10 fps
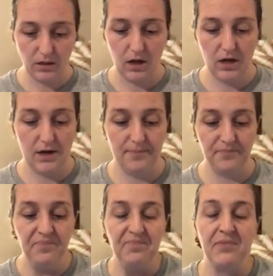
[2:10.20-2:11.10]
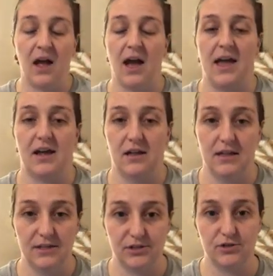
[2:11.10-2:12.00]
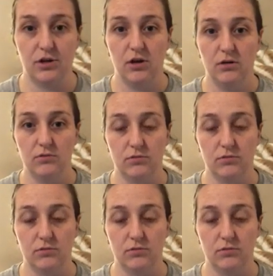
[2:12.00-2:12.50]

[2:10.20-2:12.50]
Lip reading: High cholesterol,